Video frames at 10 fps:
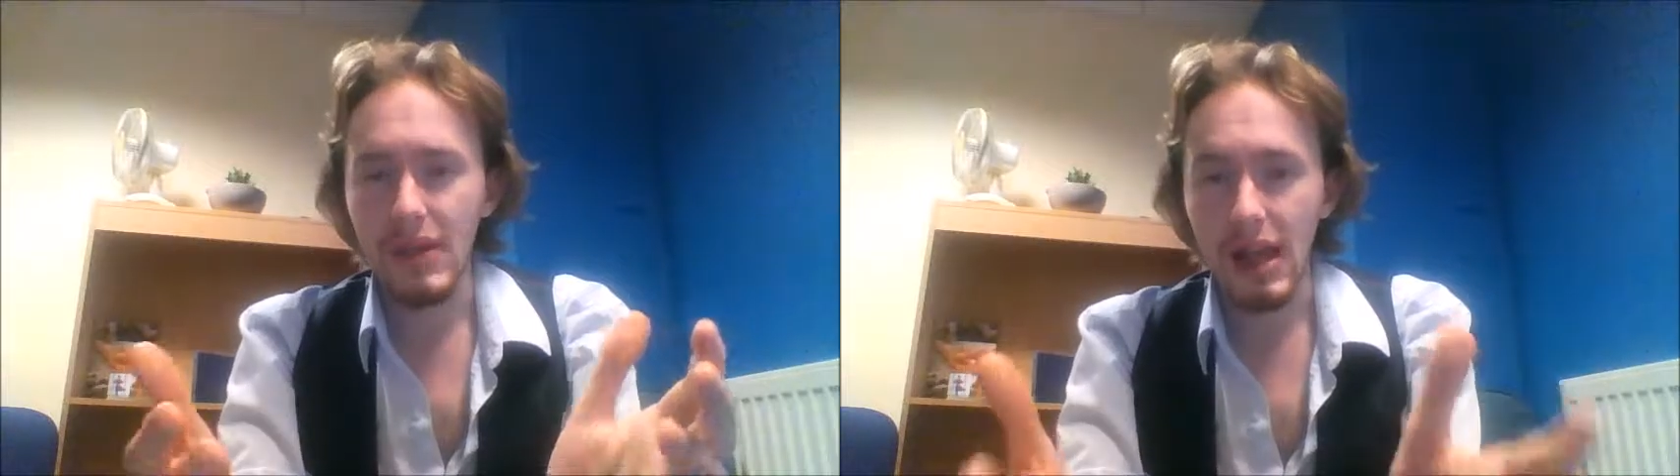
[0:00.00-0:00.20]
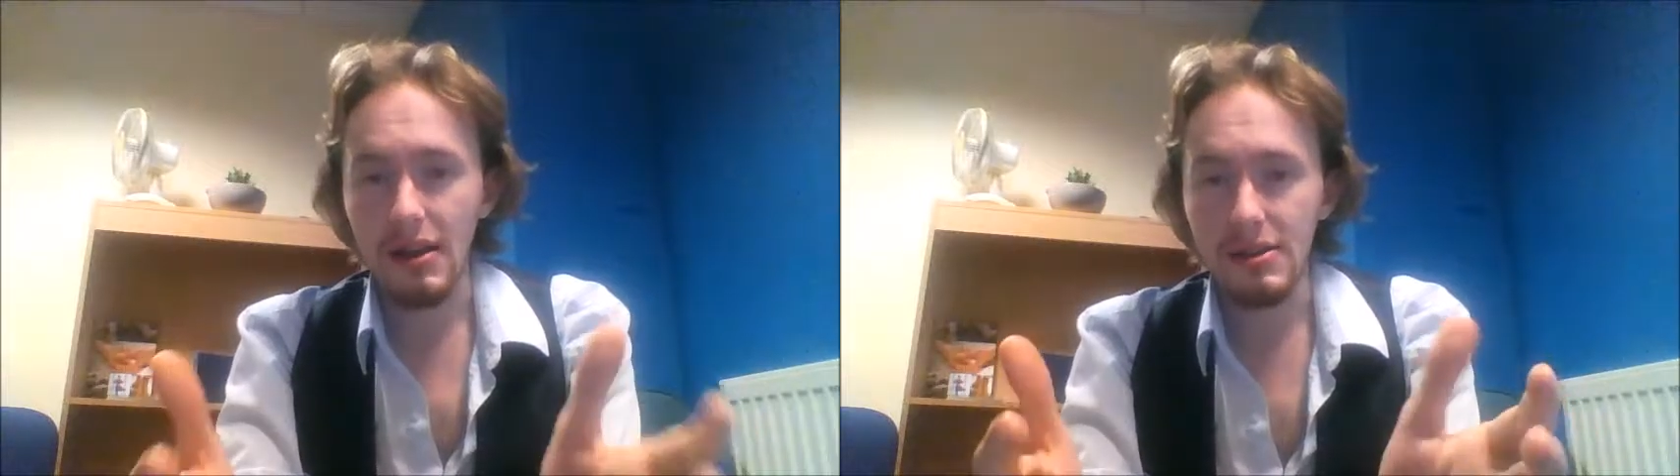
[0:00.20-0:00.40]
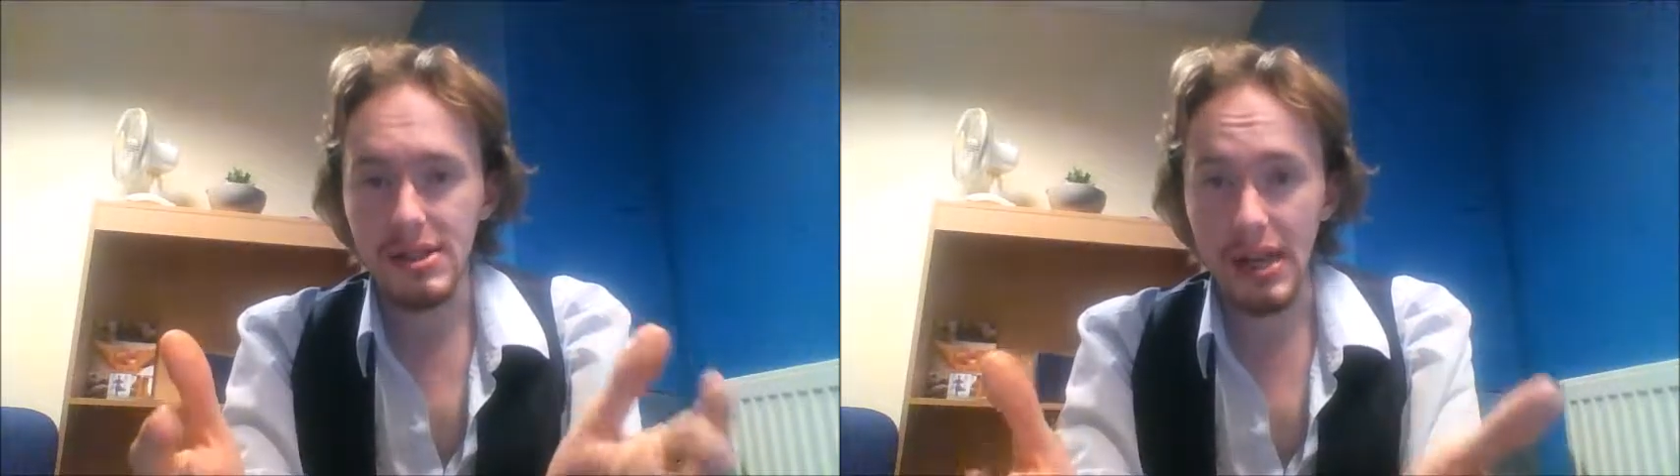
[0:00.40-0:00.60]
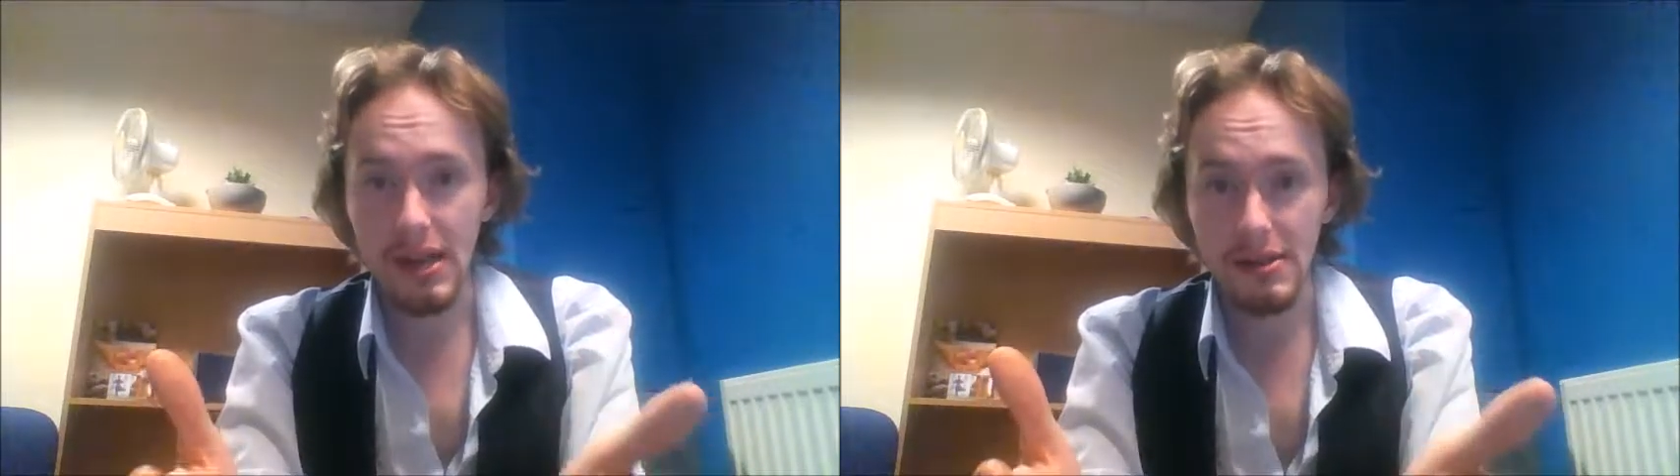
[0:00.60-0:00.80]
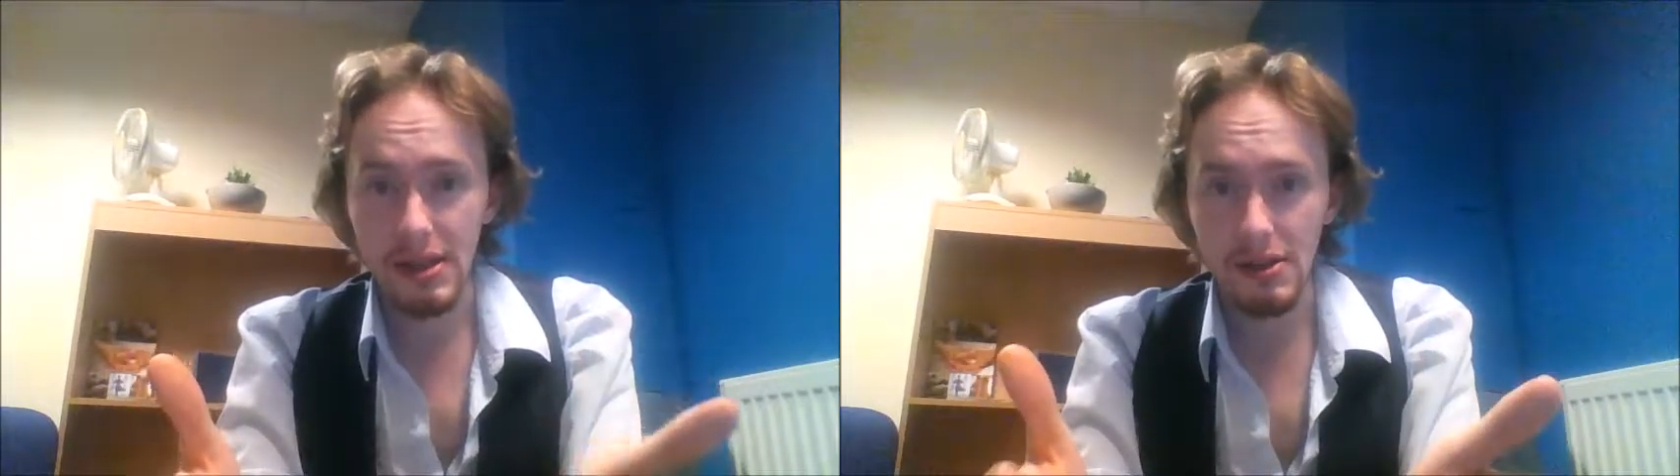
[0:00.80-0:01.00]
uh,
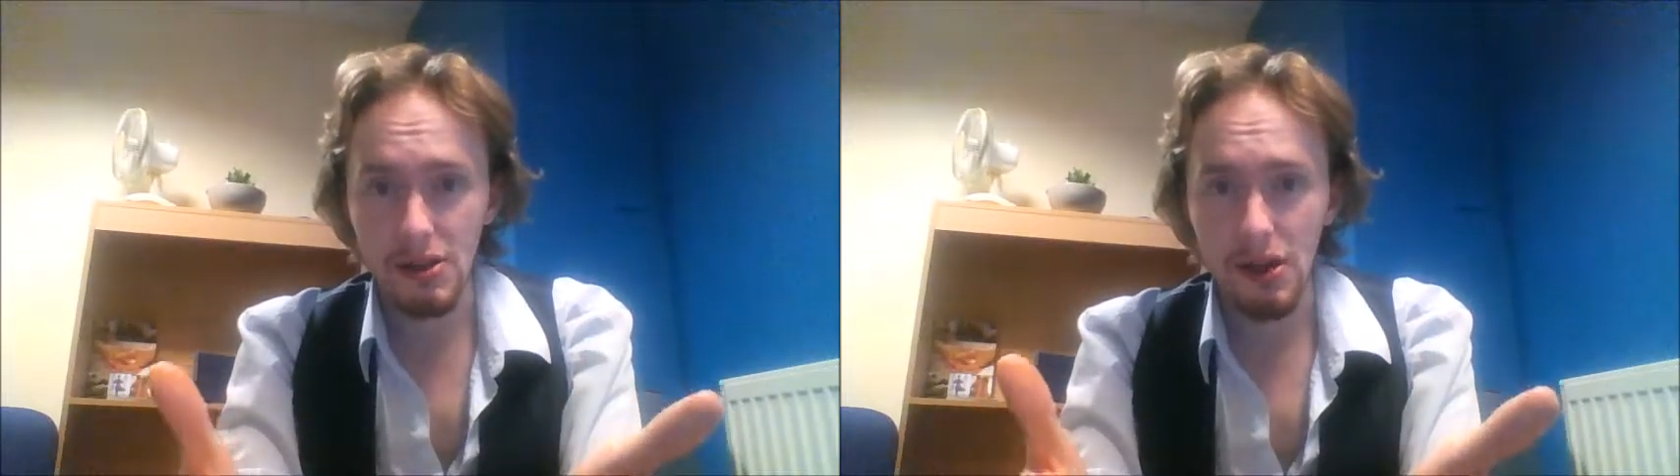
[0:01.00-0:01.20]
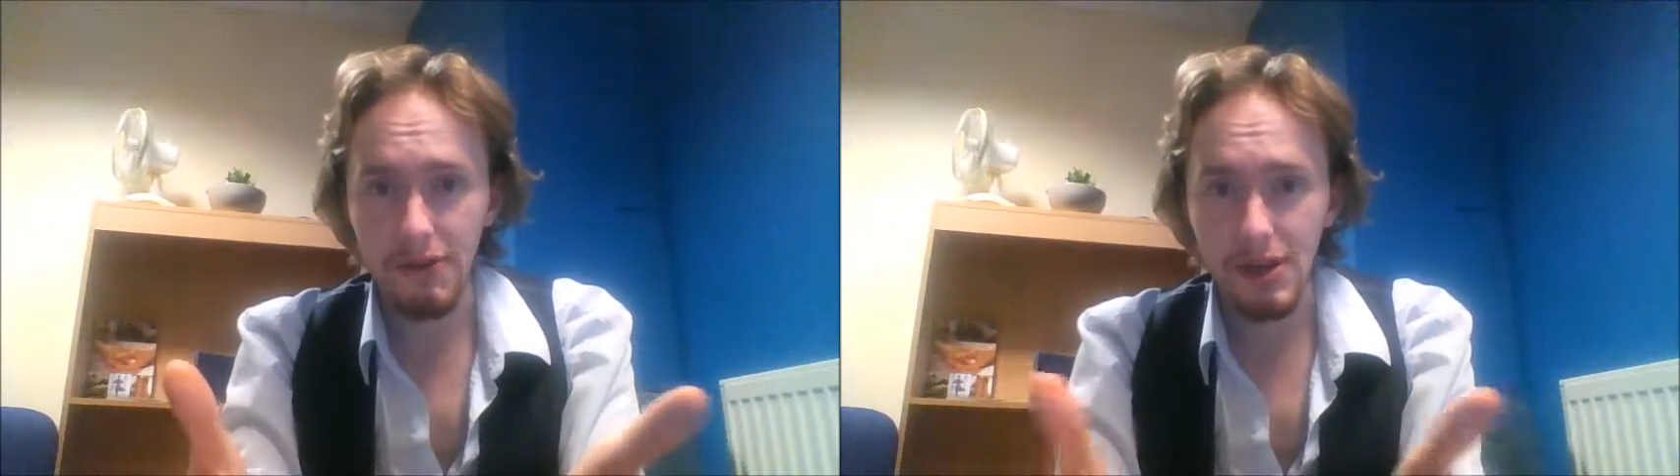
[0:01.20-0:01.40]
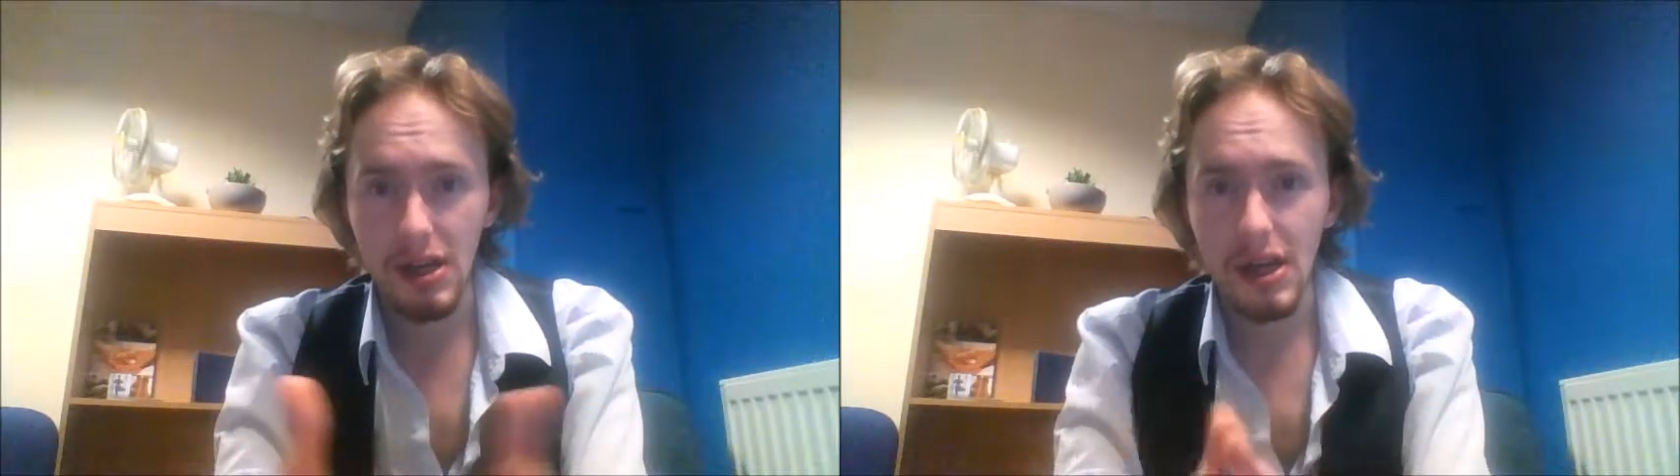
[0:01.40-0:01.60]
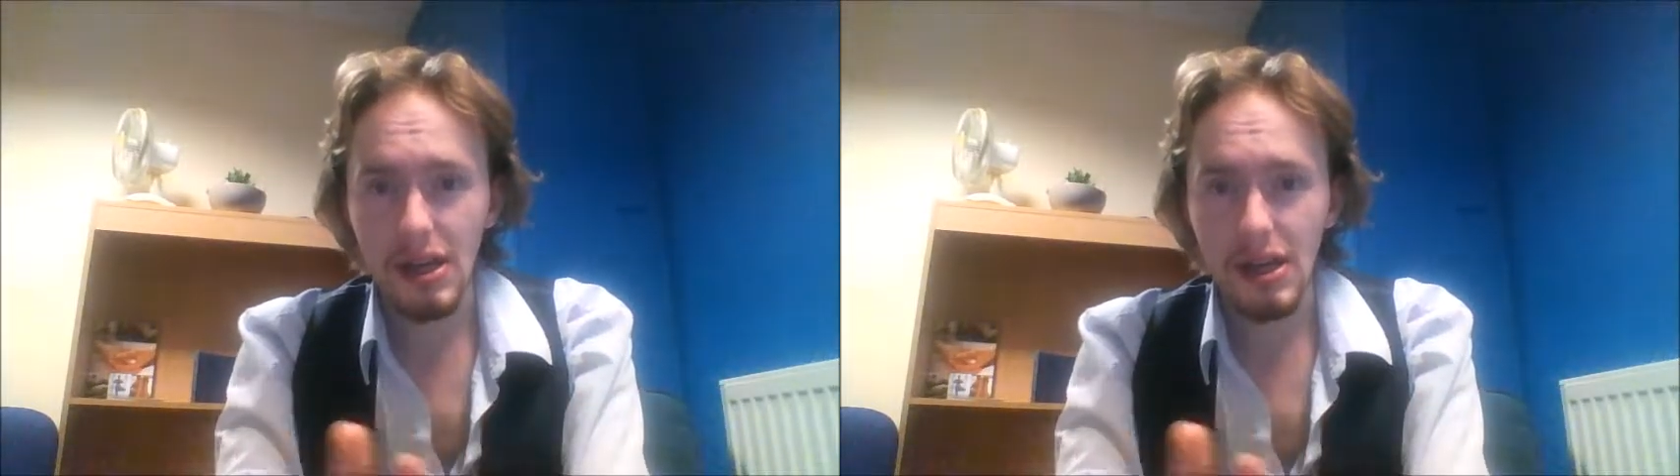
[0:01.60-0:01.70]
sell tea and coffee.